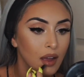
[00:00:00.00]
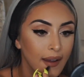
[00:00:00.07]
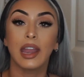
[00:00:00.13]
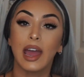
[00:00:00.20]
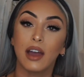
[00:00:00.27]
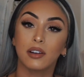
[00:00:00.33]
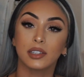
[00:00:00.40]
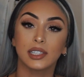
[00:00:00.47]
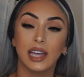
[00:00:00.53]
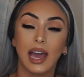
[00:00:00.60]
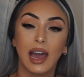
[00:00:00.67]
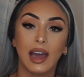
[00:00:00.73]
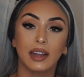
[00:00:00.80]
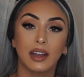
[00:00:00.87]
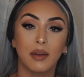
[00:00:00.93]
Now to
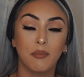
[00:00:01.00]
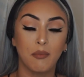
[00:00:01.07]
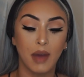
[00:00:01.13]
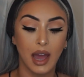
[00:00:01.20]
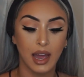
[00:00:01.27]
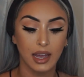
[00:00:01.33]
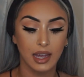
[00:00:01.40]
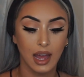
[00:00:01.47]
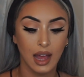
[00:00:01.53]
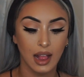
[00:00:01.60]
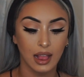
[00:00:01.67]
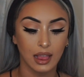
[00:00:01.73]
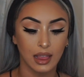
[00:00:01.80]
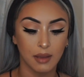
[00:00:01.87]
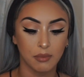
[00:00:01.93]
add my
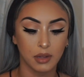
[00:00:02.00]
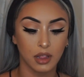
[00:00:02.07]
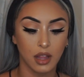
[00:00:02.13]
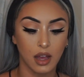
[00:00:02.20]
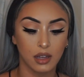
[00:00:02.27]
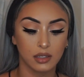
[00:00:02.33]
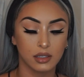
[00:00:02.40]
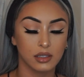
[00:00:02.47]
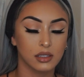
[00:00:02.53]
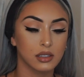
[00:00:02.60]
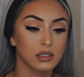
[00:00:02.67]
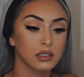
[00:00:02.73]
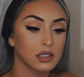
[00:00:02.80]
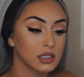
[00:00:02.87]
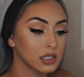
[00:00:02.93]
lip
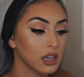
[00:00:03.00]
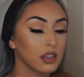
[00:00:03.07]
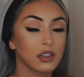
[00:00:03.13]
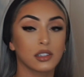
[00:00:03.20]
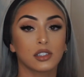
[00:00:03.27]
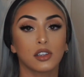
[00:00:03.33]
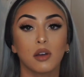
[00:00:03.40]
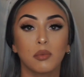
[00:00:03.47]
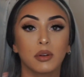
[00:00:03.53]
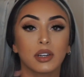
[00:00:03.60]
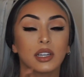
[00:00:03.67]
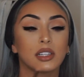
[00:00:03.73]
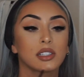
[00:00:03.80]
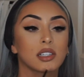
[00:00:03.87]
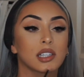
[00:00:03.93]
gloss. This color is so pretty.
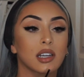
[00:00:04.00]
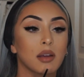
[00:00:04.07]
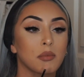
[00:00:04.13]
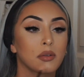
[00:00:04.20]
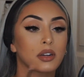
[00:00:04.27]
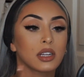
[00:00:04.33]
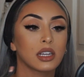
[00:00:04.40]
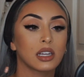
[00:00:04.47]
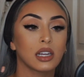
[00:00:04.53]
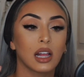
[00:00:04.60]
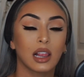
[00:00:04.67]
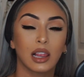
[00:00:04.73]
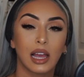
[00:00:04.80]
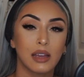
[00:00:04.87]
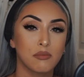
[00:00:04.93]
It's just like a pretty
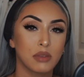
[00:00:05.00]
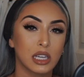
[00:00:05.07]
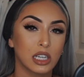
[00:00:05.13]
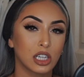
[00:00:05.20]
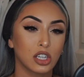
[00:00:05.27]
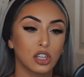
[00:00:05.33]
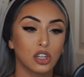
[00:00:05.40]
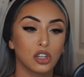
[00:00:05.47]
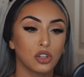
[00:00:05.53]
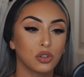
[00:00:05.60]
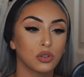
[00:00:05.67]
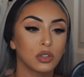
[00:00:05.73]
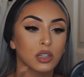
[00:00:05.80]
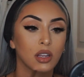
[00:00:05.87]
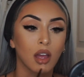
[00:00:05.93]
light pink
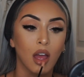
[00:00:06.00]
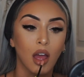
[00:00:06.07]
nude.